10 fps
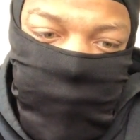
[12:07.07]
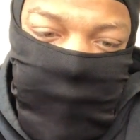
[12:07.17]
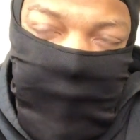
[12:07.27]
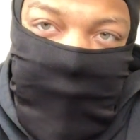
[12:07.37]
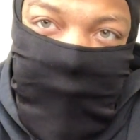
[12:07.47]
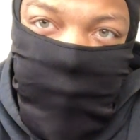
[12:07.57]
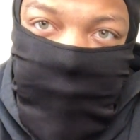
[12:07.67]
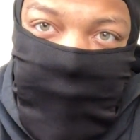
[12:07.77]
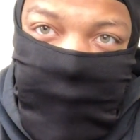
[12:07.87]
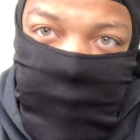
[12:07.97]
lock
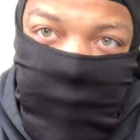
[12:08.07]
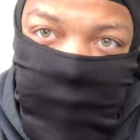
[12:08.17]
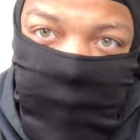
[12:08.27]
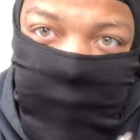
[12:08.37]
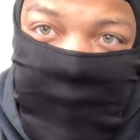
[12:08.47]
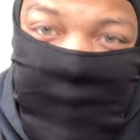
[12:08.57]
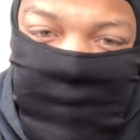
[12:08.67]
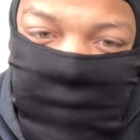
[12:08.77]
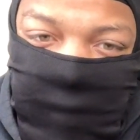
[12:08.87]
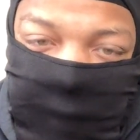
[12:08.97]
back
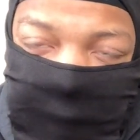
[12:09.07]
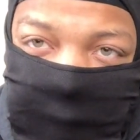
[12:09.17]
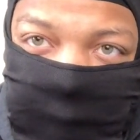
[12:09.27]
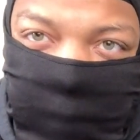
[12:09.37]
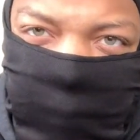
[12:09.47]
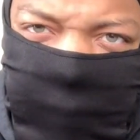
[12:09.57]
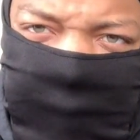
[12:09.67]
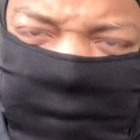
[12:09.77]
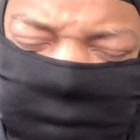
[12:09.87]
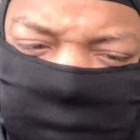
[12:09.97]
plus the
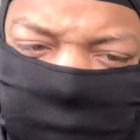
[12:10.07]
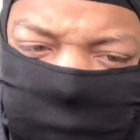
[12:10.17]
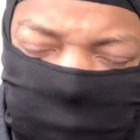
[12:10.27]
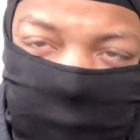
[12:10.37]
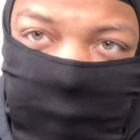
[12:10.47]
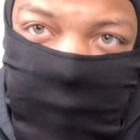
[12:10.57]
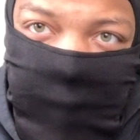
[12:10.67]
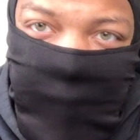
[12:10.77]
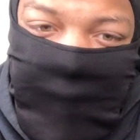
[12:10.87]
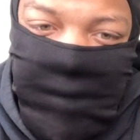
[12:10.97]
+3
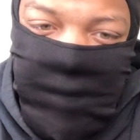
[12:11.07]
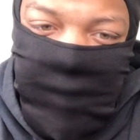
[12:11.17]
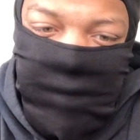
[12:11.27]
capacity.